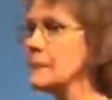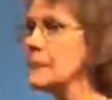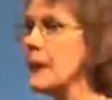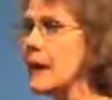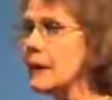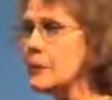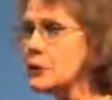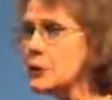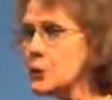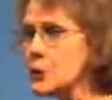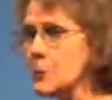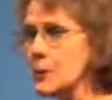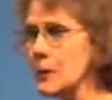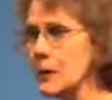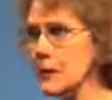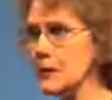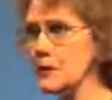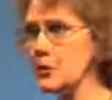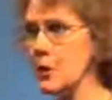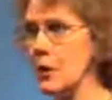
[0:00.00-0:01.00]
Now you're
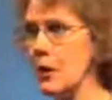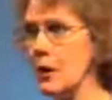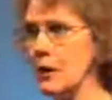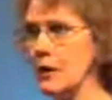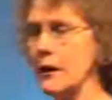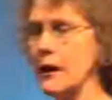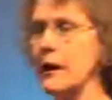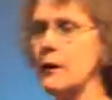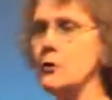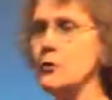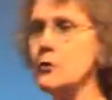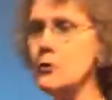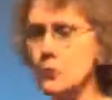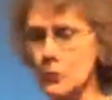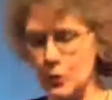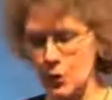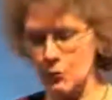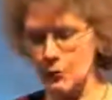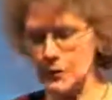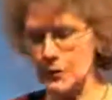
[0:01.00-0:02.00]
being taught. Now you
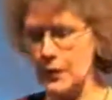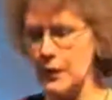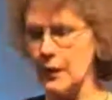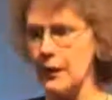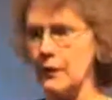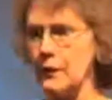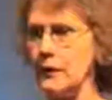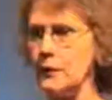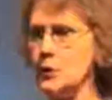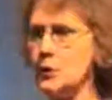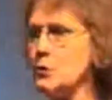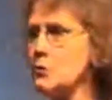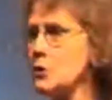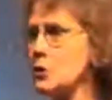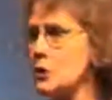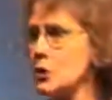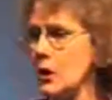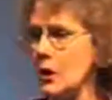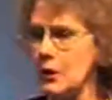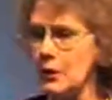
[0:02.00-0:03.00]
go tell and you
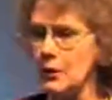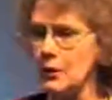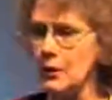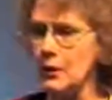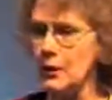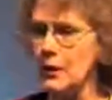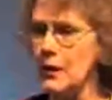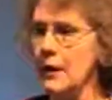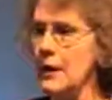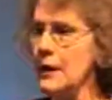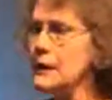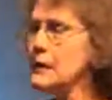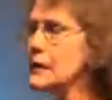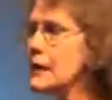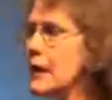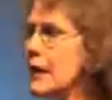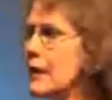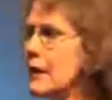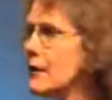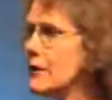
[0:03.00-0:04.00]
share and
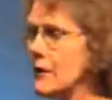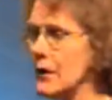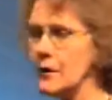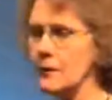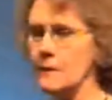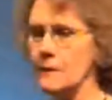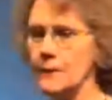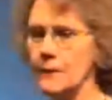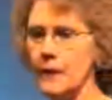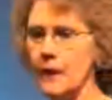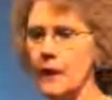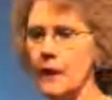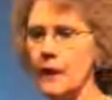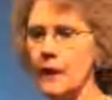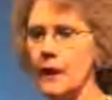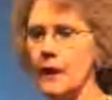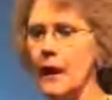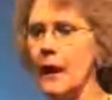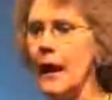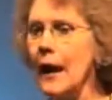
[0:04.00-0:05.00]
tell them
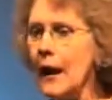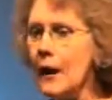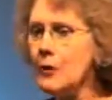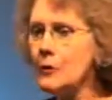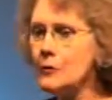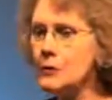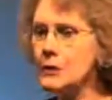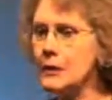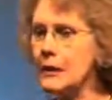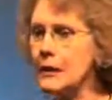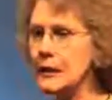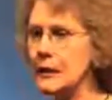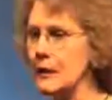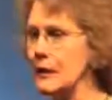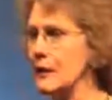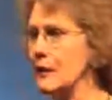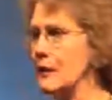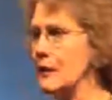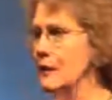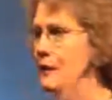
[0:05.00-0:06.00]
how to
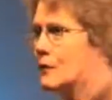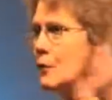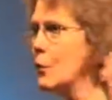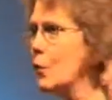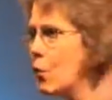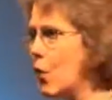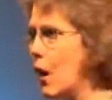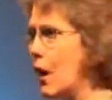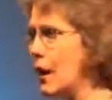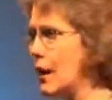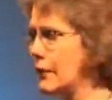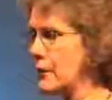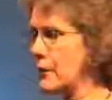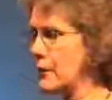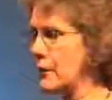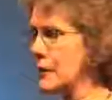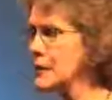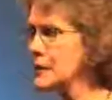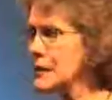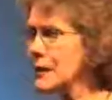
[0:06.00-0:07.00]
get
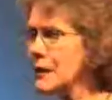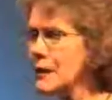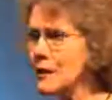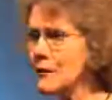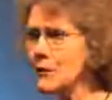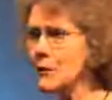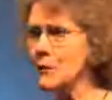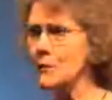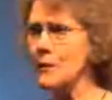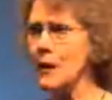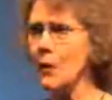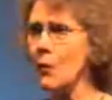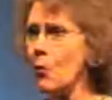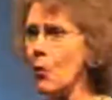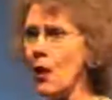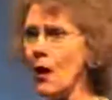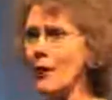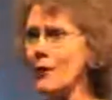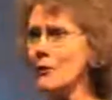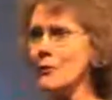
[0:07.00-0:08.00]
water. And tell them that
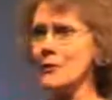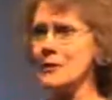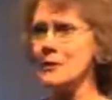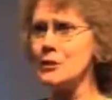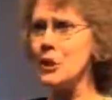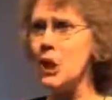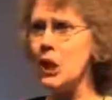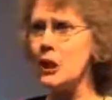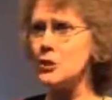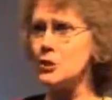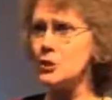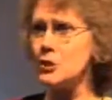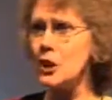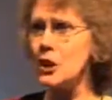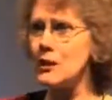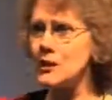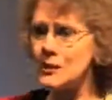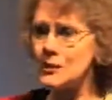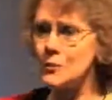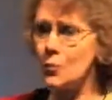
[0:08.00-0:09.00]
water is not
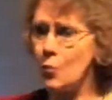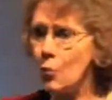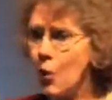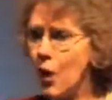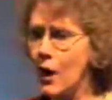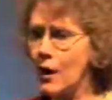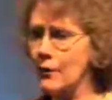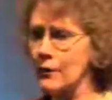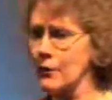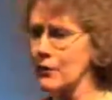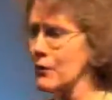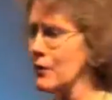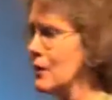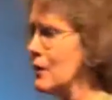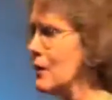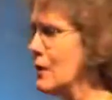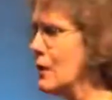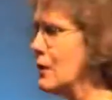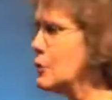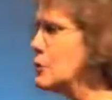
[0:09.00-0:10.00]
just water,
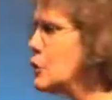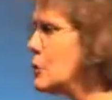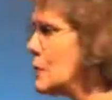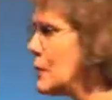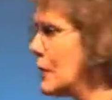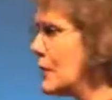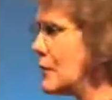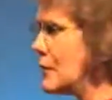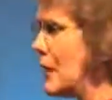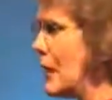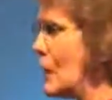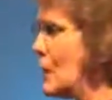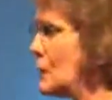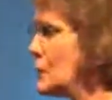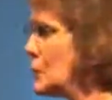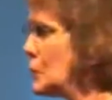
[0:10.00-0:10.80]
no matter how